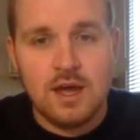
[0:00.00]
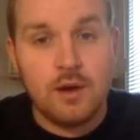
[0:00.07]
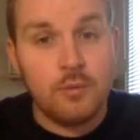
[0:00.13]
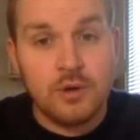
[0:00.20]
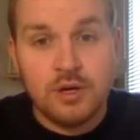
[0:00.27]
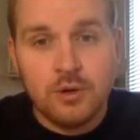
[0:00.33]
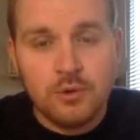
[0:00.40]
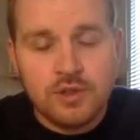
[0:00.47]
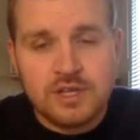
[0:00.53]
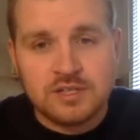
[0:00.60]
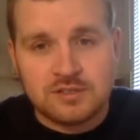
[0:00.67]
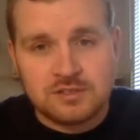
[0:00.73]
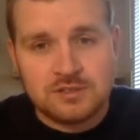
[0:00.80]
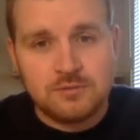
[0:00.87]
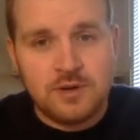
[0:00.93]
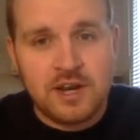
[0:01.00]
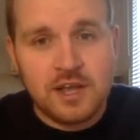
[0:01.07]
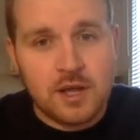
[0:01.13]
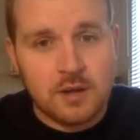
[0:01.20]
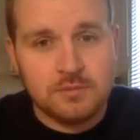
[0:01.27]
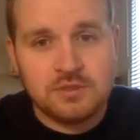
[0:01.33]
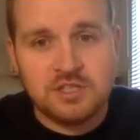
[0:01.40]
We know this when it
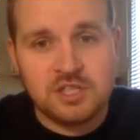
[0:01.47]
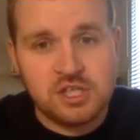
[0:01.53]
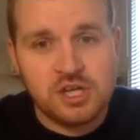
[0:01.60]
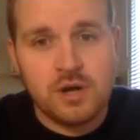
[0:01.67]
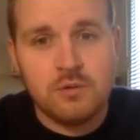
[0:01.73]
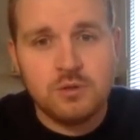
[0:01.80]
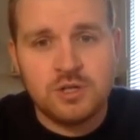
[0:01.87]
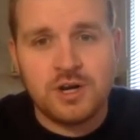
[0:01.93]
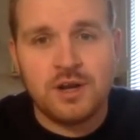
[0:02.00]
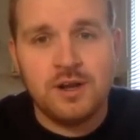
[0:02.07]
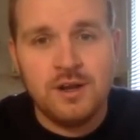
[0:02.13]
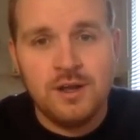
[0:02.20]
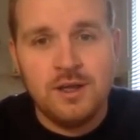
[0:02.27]
comes to children.